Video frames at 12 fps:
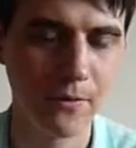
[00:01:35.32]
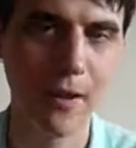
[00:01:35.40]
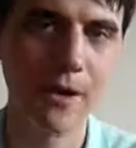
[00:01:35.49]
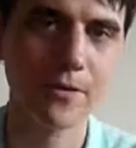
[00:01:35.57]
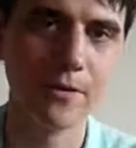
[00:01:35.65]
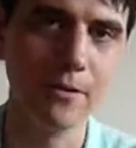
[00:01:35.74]
the
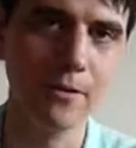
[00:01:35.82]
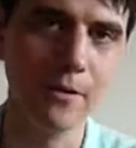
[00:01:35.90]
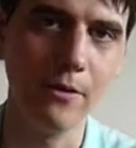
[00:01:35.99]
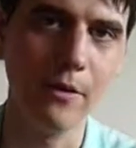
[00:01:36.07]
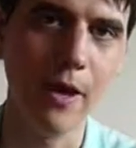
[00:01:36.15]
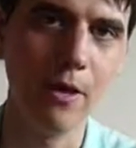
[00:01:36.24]
actual
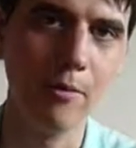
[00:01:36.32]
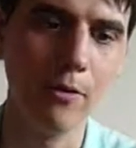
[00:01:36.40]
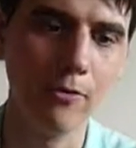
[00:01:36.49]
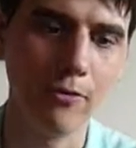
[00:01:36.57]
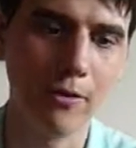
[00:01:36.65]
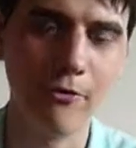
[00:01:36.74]
elbow
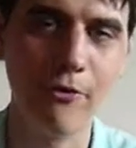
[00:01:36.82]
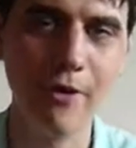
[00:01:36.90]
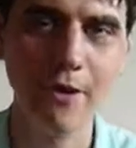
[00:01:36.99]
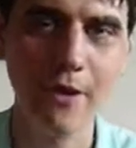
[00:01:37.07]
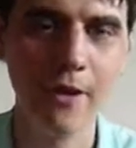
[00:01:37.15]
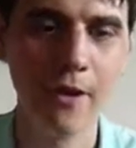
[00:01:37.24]
of a
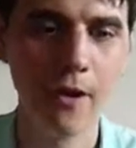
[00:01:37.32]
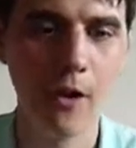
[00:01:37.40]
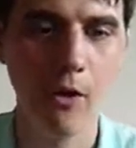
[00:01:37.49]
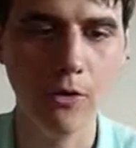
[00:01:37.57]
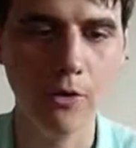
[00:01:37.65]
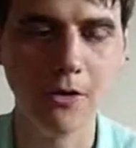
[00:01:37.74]
fiddler,
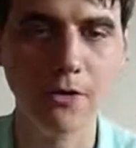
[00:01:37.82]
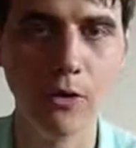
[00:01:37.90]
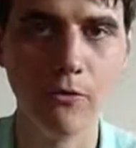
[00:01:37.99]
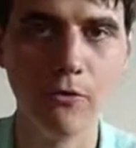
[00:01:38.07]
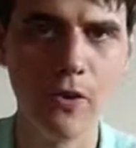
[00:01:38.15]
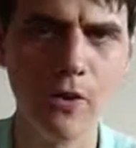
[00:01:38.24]
or any
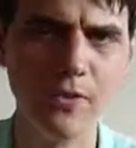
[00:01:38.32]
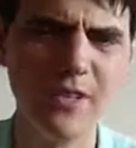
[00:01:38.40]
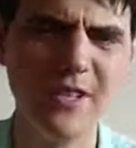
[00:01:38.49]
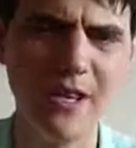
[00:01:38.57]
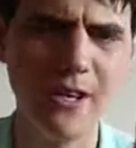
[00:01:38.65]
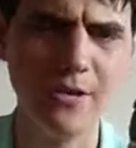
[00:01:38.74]
sort of
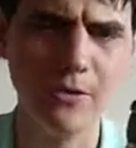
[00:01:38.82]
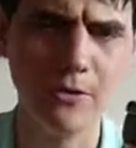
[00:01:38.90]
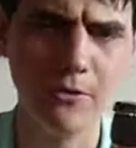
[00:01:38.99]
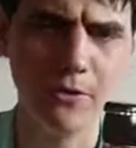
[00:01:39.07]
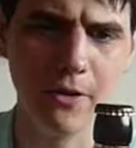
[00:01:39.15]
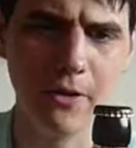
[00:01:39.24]
disease or
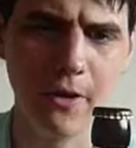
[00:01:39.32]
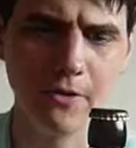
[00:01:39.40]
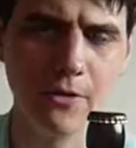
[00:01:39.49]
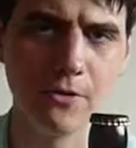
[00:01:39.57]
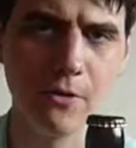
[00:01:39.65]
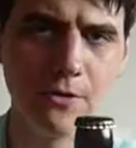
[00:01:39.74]
anything like that,
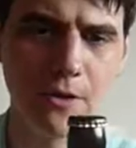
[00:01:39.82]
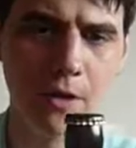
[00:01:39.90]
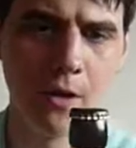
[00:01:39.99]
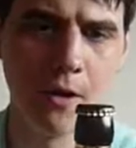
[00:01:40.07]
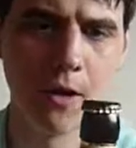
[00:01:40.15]
disorder.